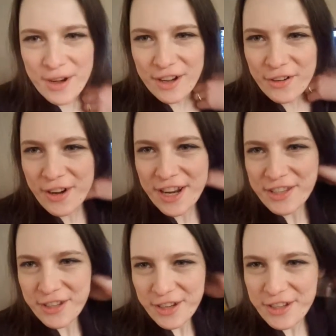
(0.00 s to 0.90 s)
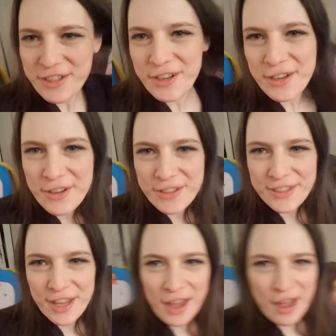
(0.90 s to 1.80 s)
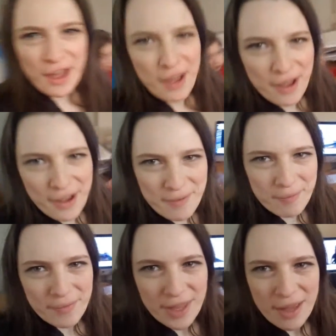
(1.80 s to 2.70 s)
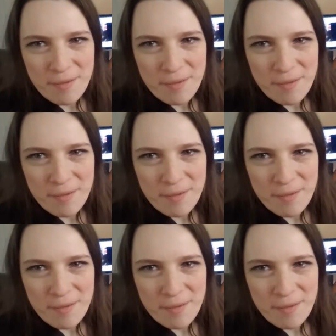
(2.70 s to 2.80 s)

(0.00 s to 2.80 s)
We are going to do some